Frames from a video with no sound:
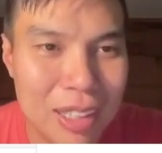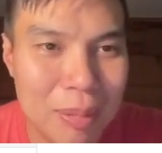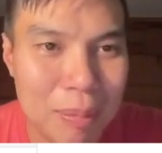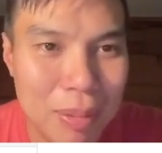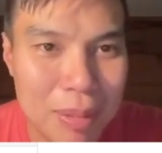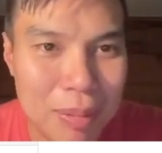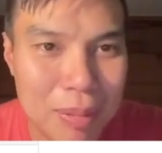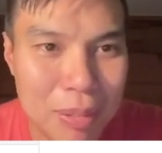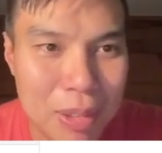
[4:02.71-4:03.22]

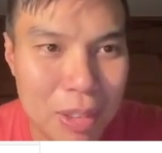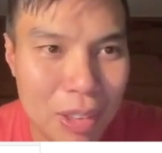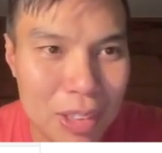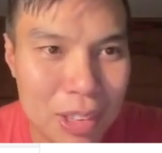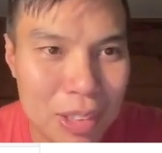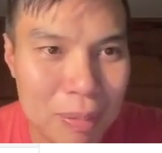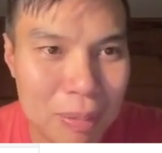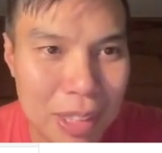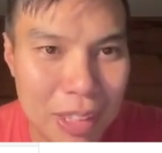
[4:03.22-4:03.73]
Minimum
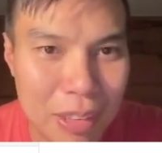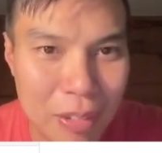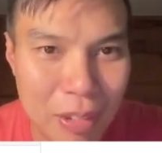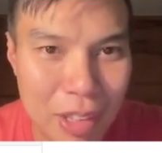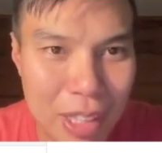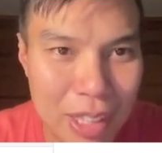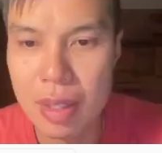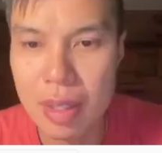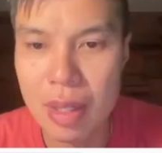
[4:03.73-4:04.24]
cost to make
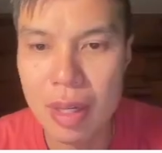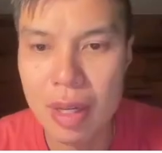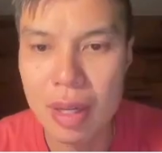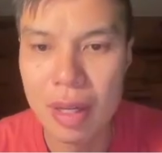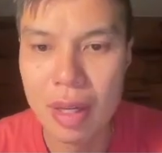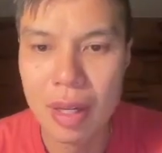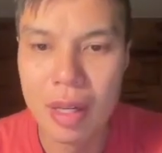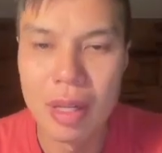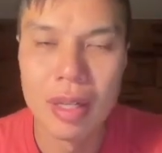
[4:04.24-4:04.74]
array.
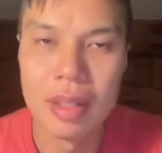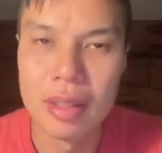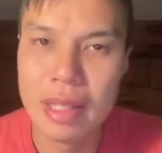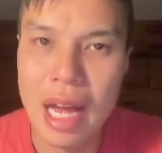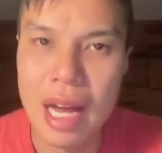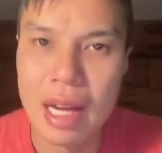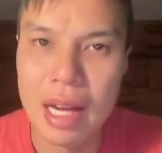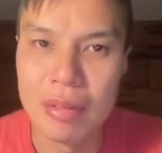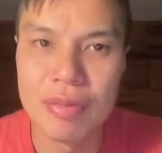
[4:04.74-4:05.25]

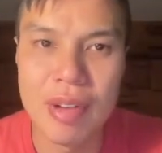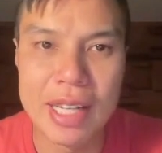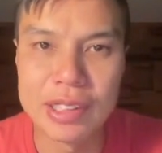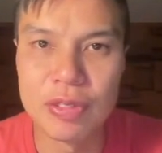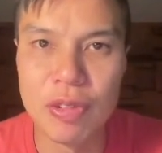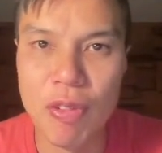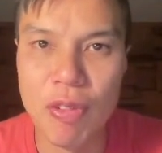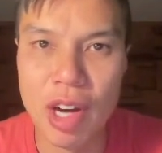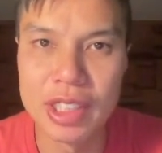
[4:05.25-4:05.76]
Yeah, thanks for
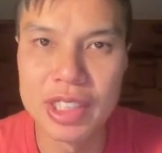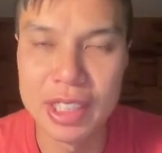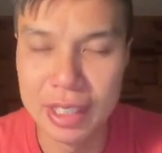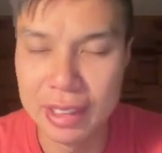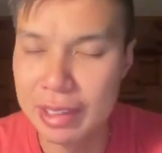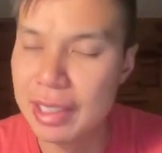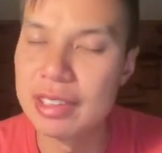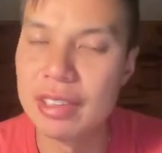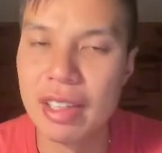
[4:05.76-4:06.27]
watching.
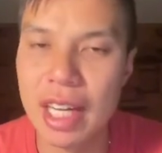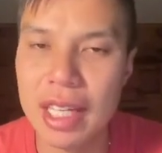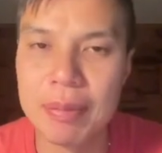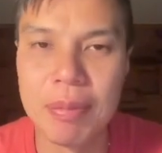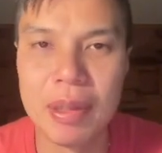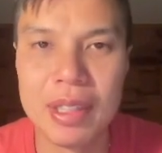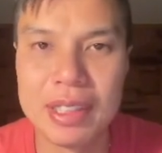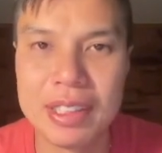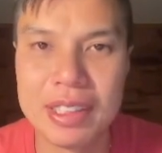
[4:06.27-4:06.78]
Hit the like
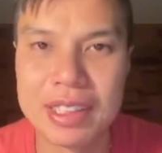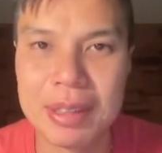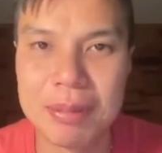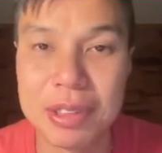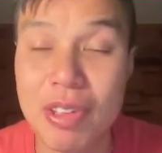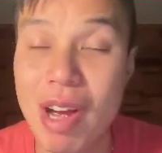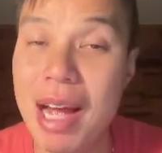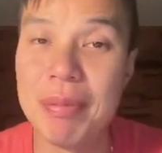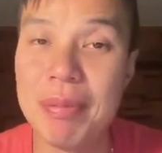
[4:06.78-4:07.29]
button, hit the
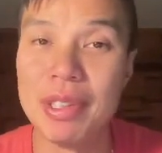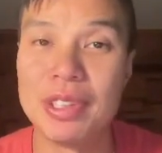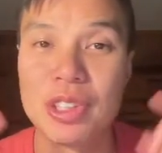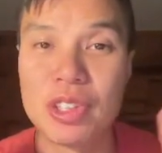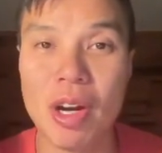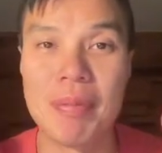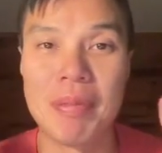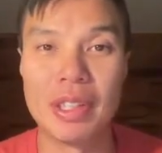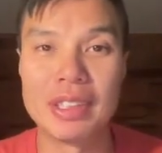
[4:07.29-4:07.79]
subscribe button,
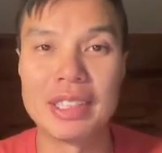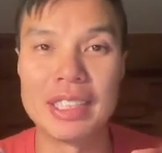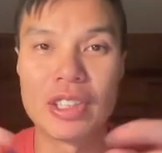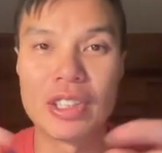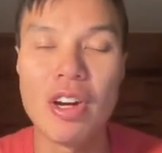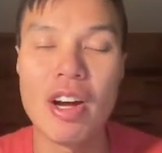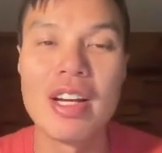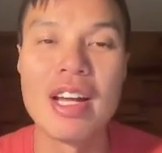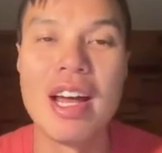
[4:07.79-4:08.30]
join me on
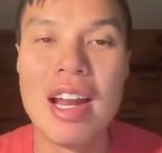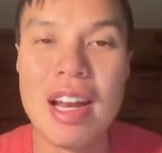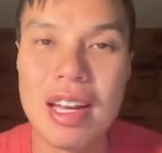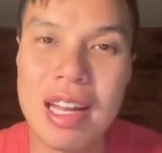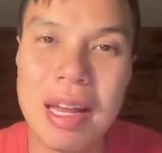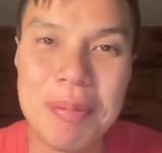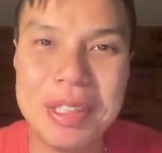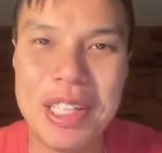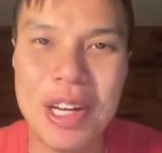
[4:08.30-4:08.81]
Discord.
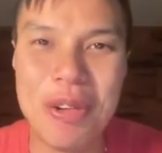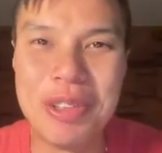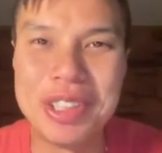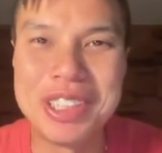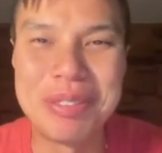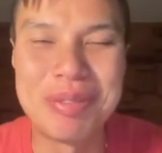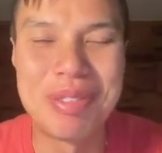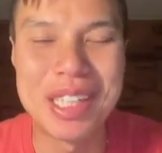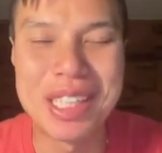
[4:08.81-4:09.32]
Let me know what
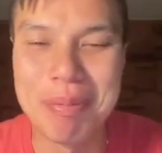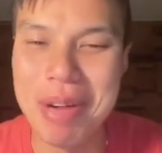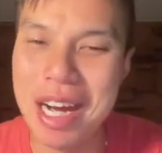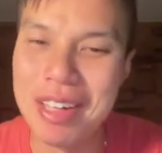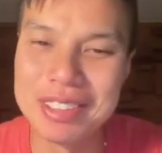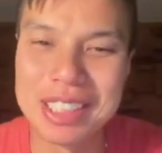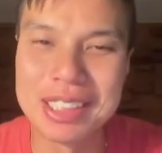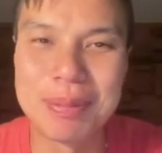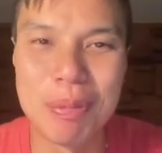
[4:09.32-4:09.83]
you think
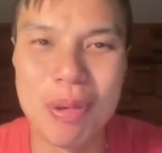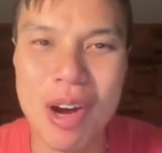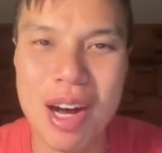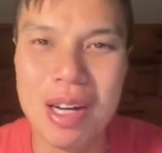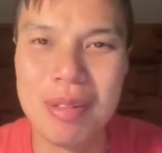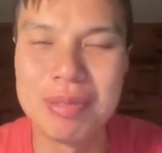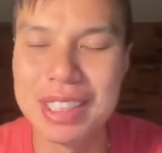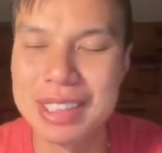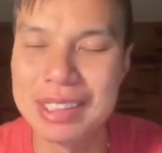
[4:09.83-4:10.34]
about this
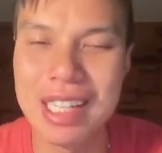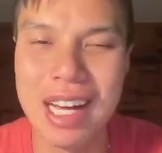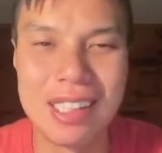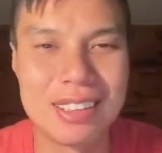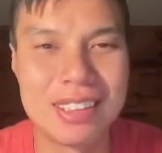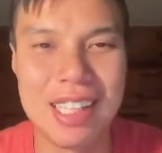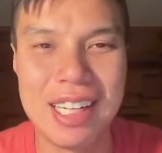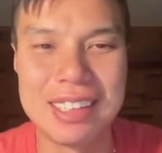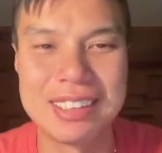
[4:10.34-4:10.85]
problem, this
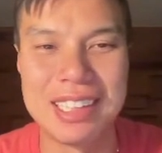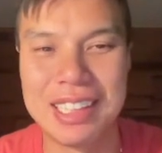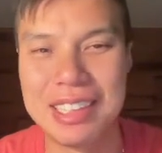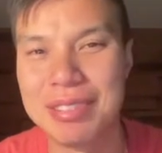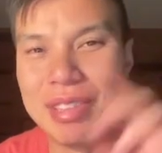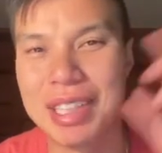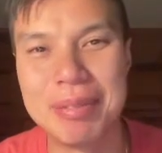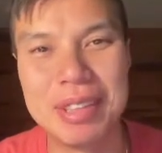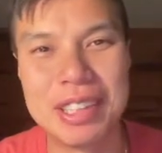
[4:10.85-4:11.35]
contest,
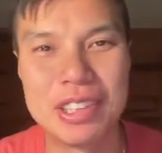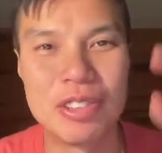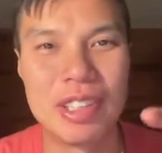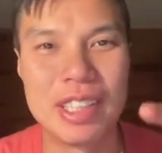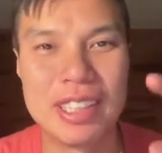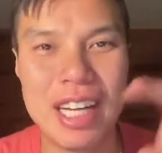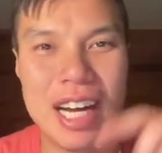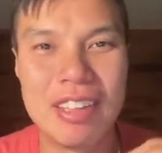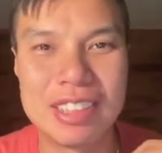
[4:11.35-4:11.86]
anything in
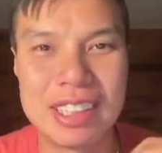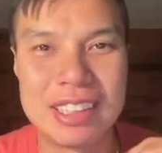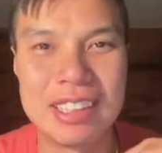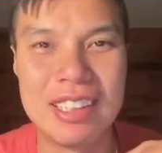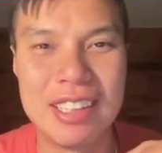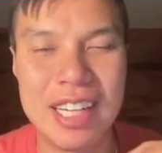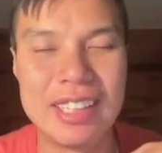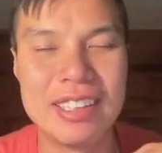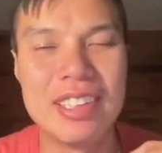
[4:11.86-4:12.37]
between. I'll see you
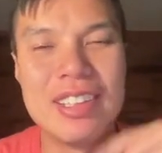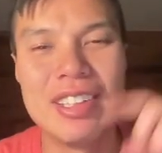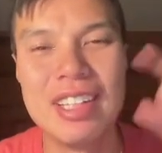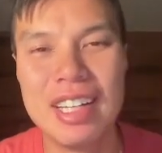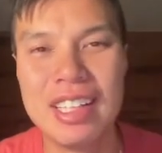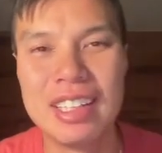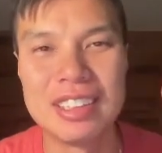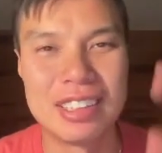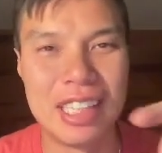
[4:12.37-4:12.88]
later.
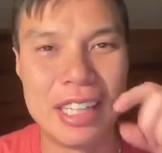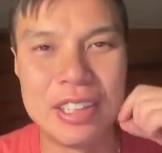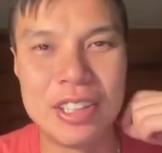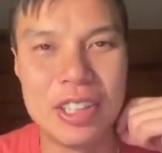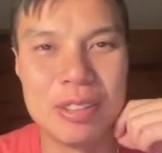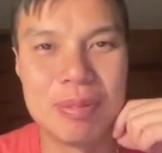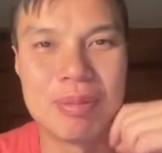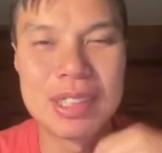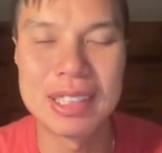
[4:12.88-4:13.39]
Stay
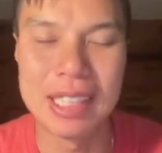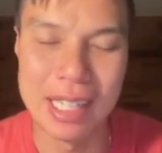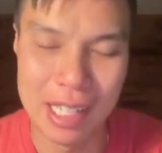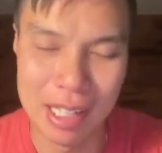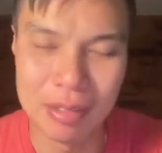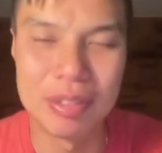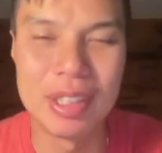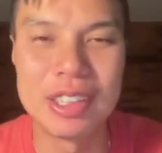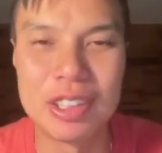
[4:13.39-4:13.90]
good, stay
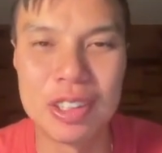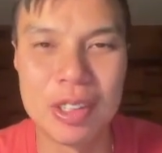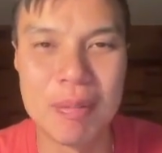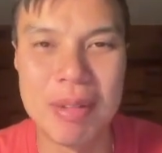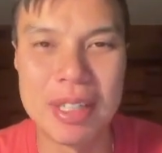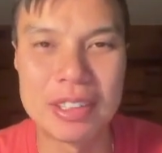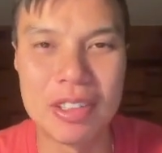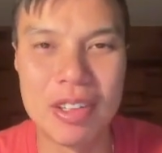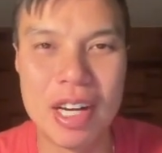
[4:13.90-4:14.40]
healthy, take your
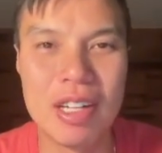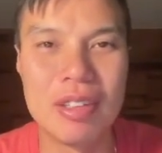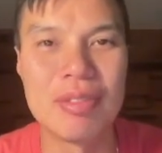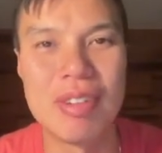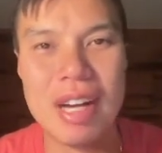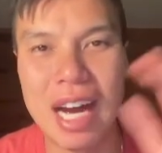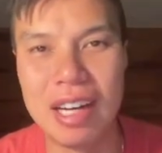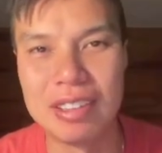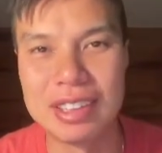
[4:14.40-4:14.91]
mental health.
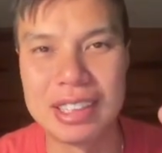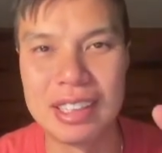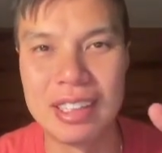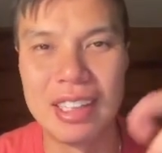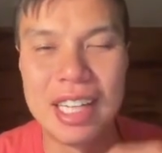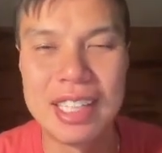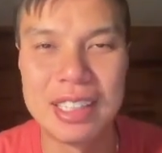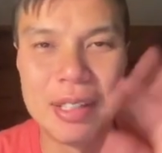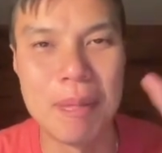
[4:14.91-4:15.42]
I'll see you
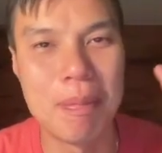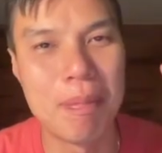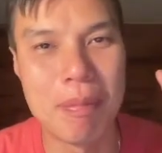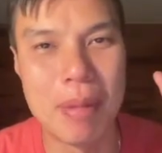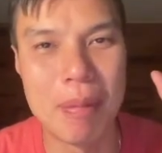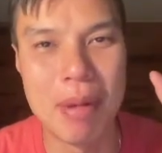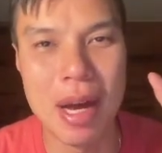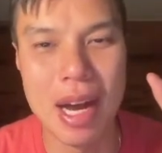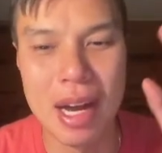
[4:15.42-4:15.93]
later.
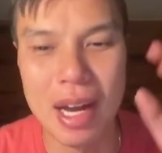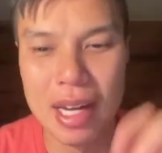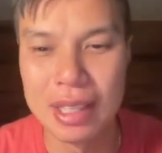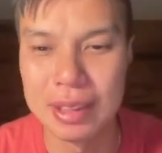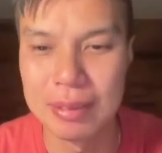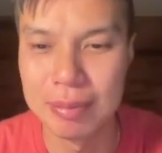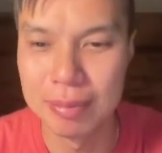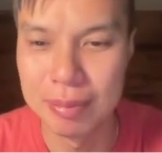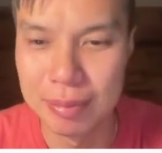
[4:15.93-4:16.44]
Bye
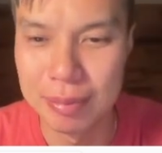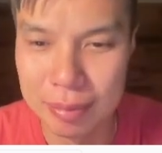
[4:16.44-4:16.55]
bye.